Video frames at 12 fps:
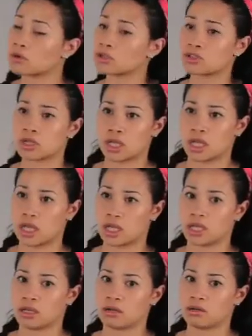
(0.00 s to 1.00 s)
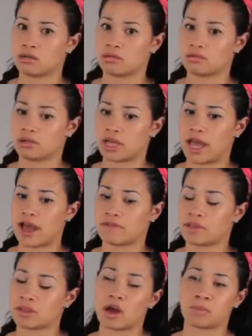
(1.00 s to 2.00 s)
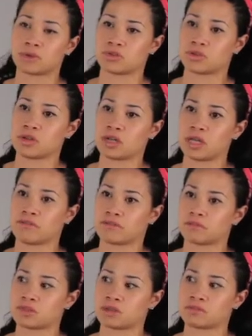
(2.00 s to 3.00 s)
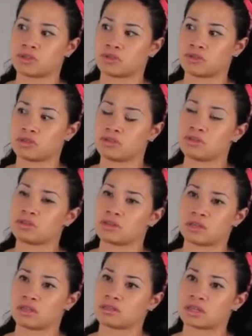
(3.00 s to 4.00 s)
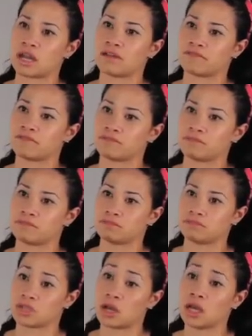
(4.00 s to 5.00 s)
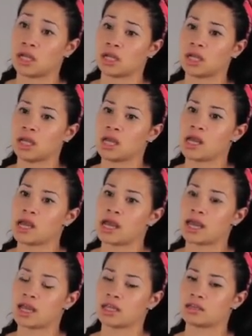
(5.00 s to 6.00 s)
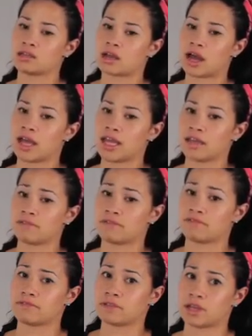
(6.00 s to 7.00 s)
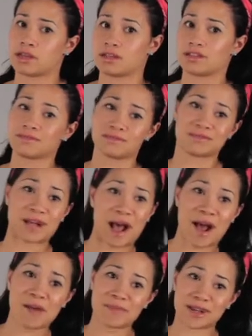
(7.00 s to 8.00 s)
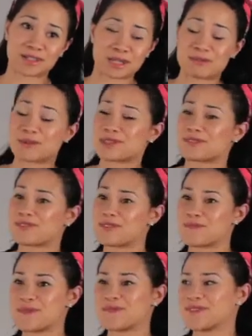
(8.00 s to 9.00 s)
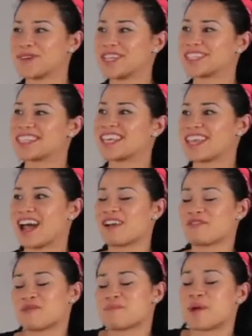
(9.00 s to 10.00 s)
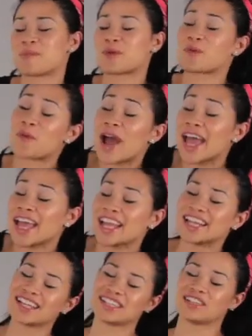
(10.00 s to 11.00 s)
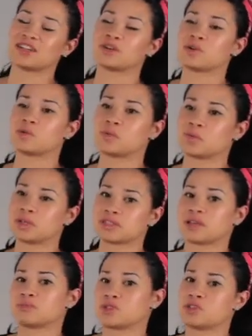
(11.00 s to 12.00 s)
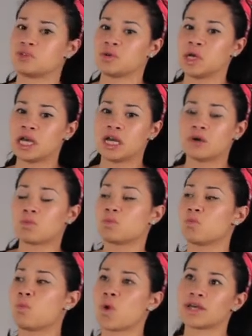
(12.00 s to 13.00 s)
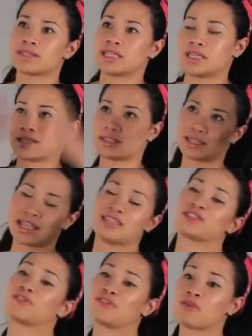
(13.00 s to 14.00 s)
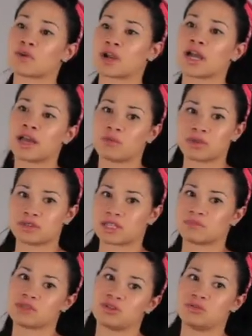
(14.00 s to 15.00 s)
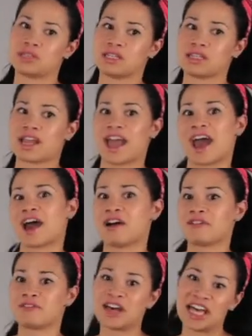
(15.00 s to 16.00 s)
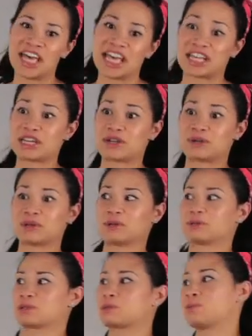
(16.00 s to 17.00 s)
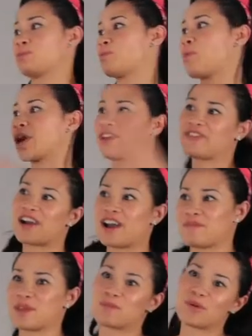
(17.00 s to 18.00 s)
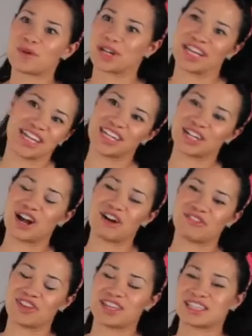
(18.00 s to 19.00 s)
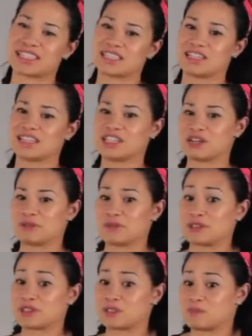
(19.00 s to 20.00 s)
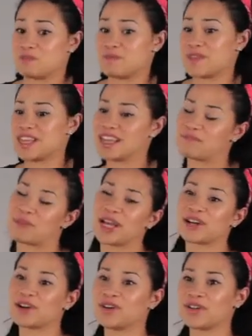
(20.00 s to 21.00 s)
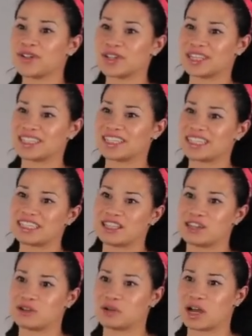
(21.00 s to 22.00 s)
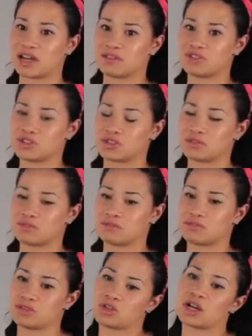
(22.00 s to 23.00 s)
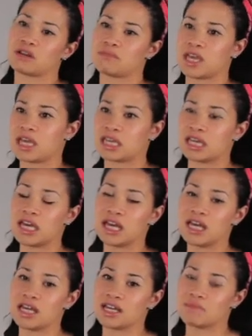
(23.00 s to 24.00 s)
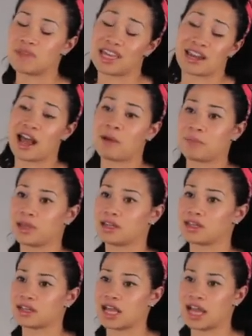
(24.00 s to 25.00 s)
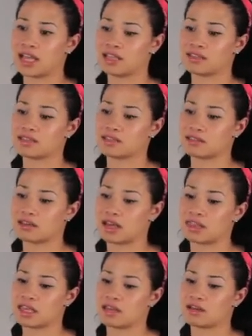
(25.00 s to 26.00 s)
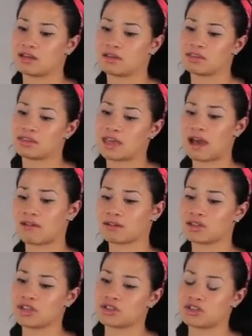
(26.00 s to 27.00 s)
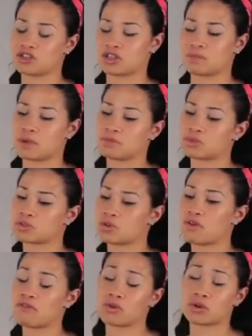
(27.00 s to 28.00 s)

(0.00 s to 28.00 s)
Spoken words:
fortunate in having the opportunity from TEMPTU to do the things that I've done. And I'm actually one of the few people who can say that I remember when, you know, when TEMPTU wasn't in Sephora, and when TEMPTU didn't have, you know, 25 people working in an office, and, you know, it was just me and Michael, and, you know, kind of just trying to make it happen. And I think that relationship I'm so